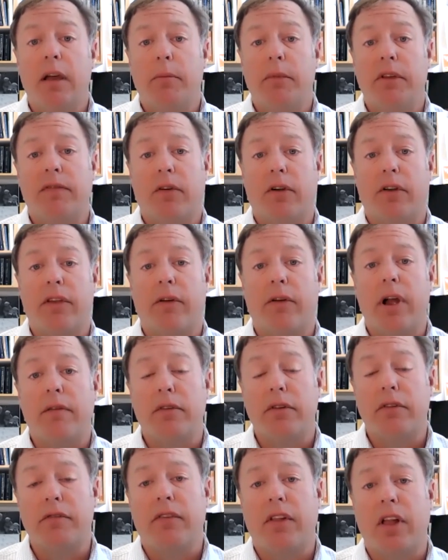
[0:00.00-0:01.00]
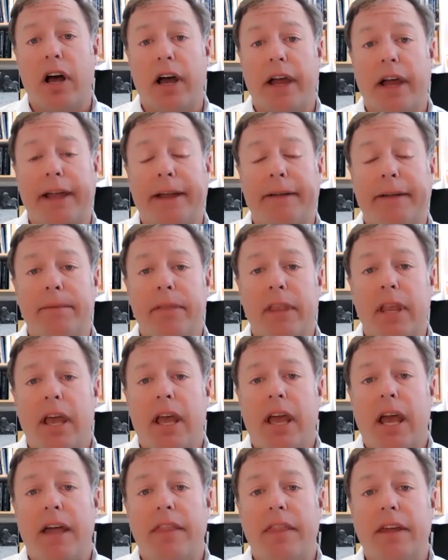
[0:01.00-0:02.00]
before they're ever flying.
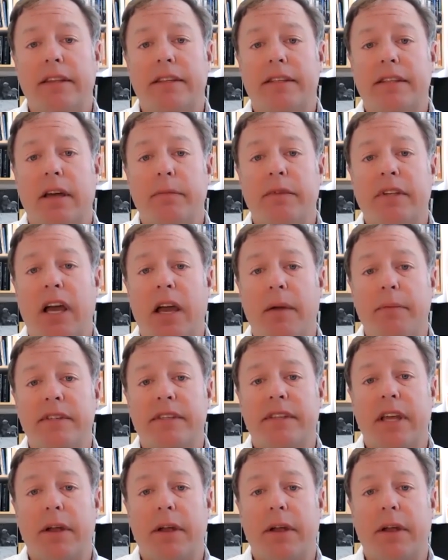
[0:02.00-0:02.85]
And then sometimes they